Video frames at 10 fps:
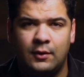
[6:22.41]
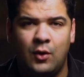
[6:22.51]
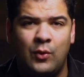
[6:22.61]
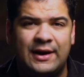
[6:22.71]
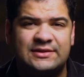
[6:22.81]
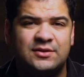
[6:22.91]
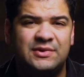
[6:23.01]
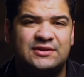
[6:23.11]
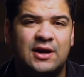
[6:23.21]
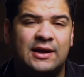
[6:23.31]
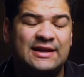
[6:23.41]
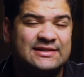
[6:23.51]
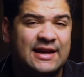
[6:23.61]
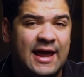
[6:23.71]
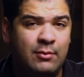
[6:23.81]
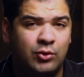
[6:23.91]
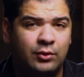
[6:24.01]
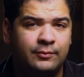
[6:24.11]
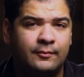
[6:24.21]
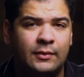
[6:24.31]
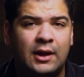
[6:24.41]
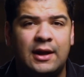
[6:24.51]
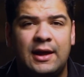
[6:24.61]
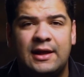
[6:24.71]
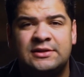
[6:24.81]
When SMB signing is enabled, it's